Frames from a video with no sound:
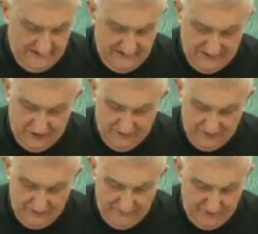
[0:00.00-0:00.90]
at the
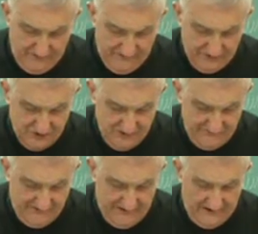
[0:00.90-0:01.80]
bottom of the page.
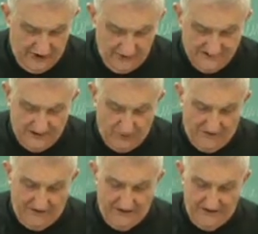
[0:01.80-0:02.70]

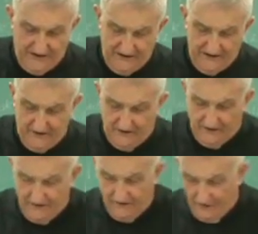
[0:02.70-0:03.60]
Consequently,
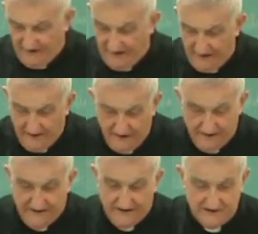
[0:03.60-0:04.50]
okay,
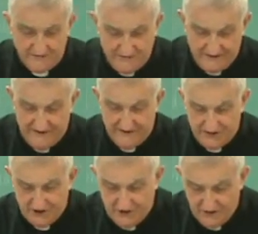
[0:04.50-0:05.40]
next
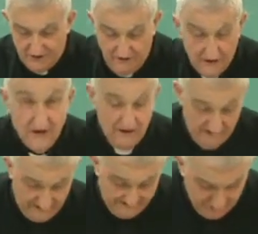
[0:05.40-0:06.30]
page, I
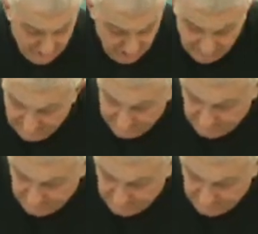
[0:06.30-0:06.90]
have just the time